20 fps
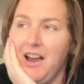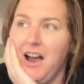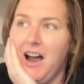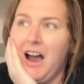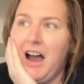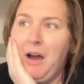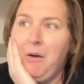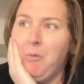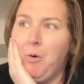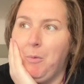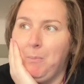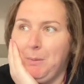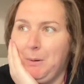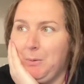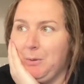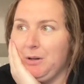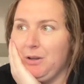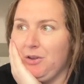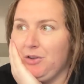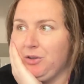I won't be
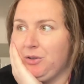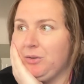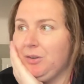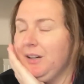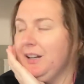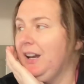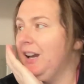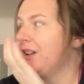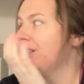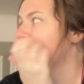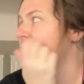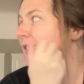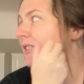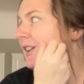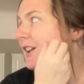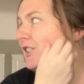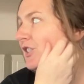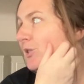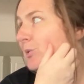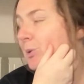one of those creators
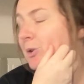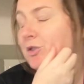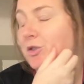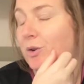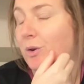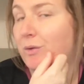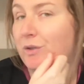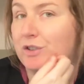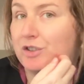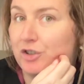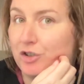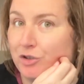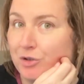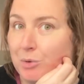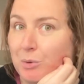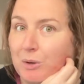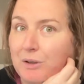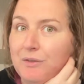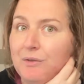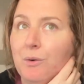that switch over to
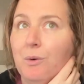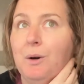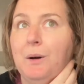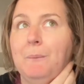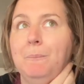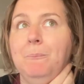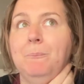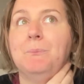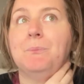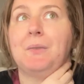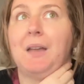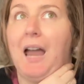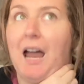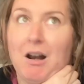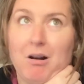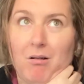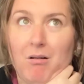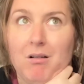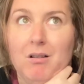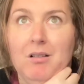short form at
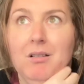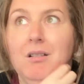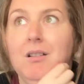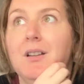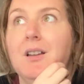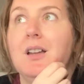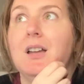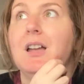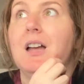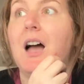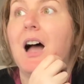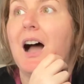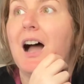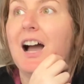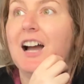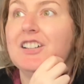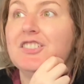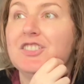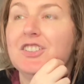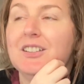all.
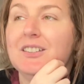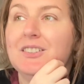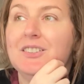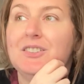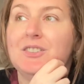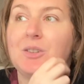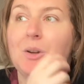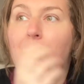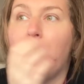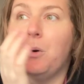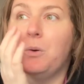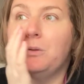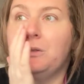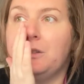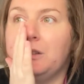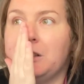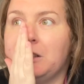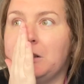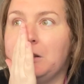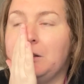I just don't,
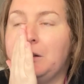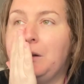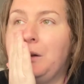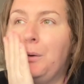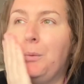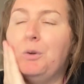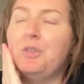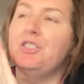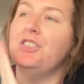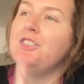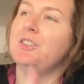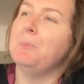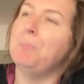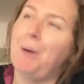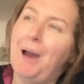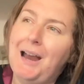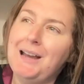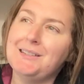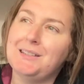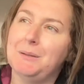which is
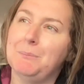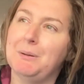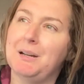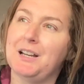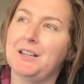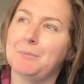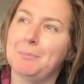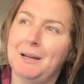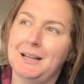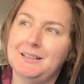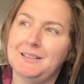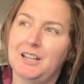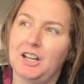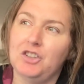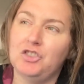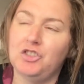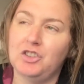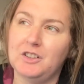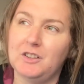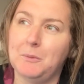surprising because my
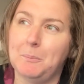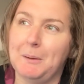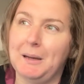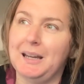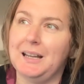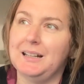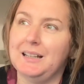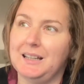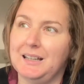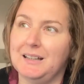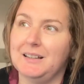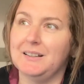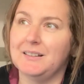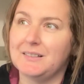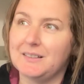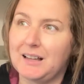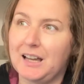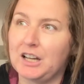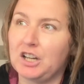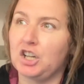attention span is
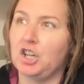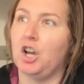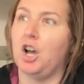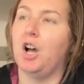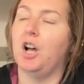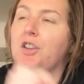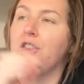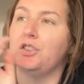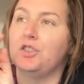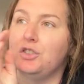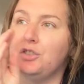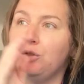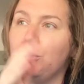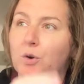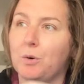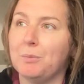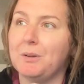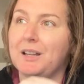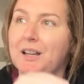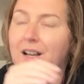like
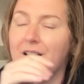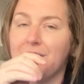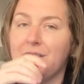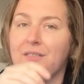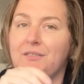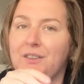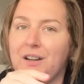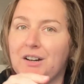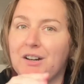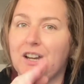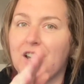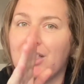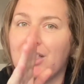normally on the very